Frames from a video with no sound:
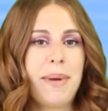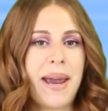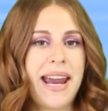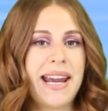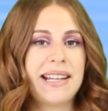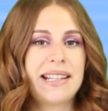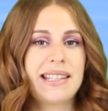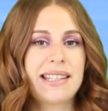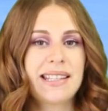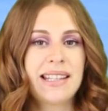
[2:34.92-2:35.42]

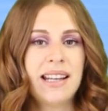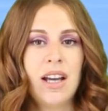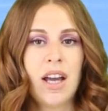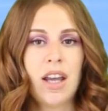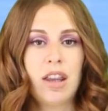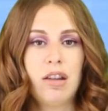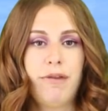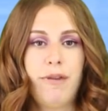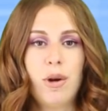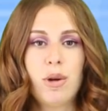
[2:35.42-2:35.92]
Banks.
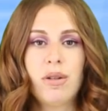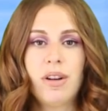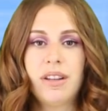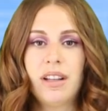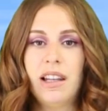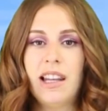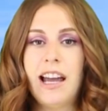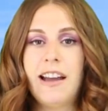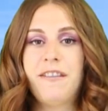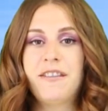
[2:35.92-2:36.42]
The photo on
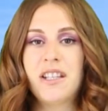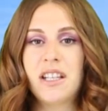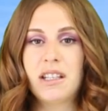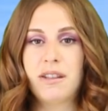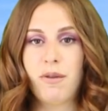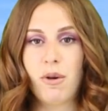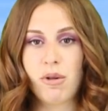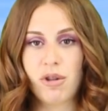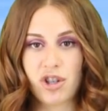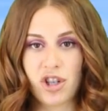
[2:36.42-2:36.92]
the left
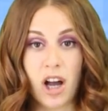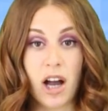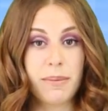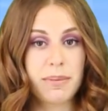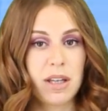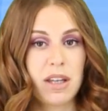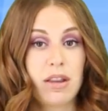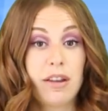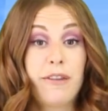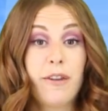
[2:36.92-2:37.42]
is
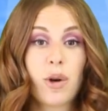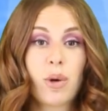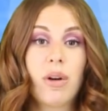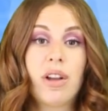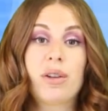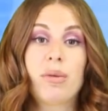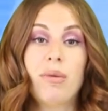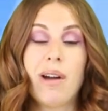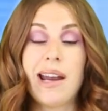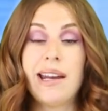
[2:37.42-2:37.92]
photoshopped, the photo
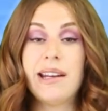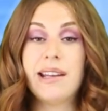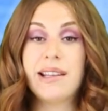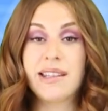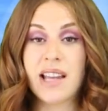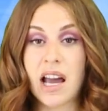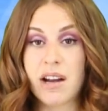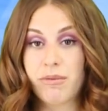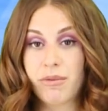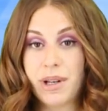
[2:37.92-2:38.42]
on the right
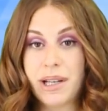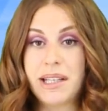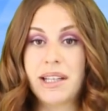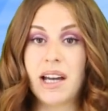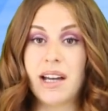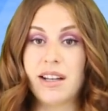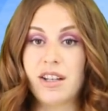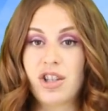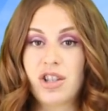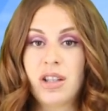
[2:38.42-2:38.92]
is
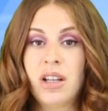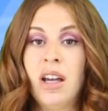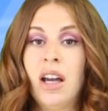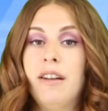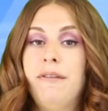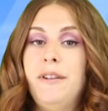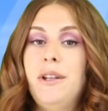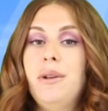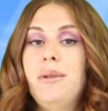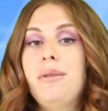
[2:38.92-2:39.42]
unretouched.
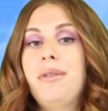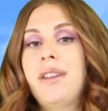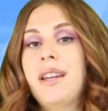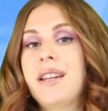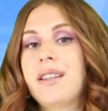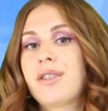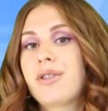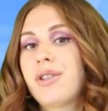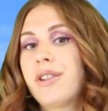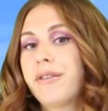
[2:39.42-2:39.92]
A few
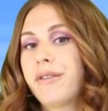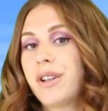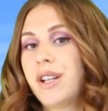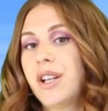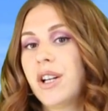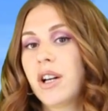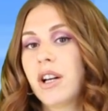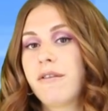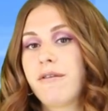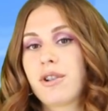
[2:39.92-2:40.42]
things are different
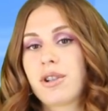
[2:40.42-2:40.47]
here.